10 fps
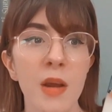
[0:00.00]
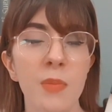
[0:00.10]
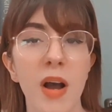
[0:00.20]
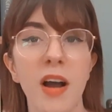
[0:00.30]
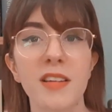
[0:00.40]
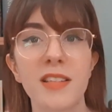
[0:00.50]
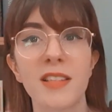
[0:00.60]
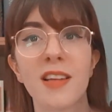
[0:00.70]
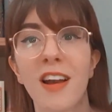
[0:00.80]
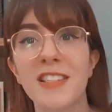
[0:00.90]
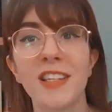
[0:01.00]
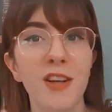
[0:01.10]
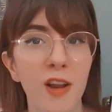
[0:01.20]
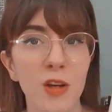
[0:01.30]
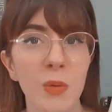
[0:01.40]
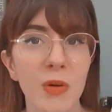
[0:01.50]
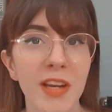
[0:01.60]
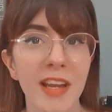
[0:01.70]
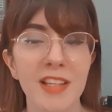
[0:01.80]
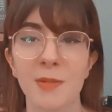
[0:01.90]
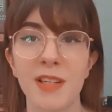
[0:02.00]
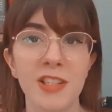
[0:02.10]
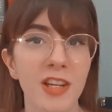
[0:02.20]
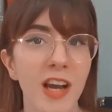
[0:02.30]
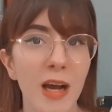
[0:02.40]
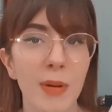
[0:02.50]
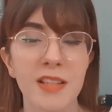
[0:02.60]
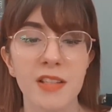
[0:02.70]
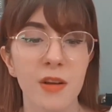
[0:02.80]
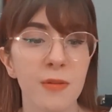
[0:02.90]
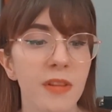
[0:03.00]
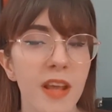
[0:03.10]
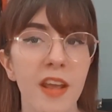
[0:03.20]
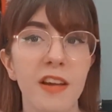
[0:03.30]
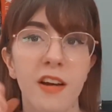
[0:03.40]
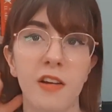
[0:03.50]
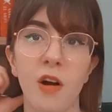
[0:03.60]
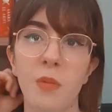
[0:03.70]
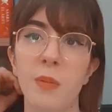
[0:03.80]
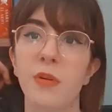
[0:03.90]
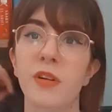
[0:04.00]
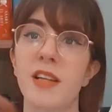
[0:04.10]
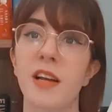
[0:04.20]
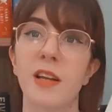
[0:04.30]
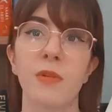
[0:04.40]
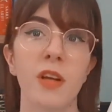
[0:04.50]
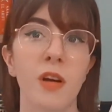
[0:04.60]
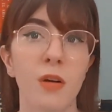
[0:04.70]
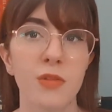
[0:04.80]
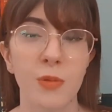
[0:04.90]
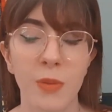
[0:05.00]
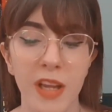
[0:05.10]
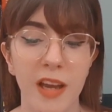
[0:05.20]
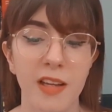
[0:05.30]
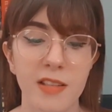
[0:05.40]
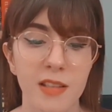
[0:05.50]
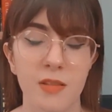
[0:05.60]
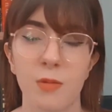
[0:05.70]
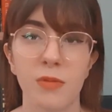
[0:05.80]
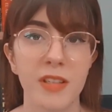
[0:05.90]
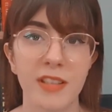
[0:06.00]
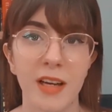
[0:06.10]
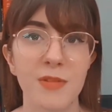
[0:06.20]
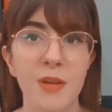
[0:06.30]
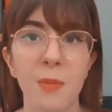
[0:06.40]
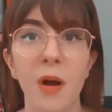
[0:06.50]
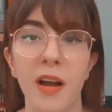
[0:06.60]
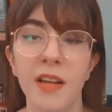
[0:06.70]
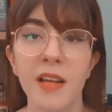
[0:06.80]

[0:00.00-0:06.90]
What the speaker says: But I did colour coordinate, so each tab has its own thing. I can't remember exactly what they are off the top of my head, it's all written down somewhere,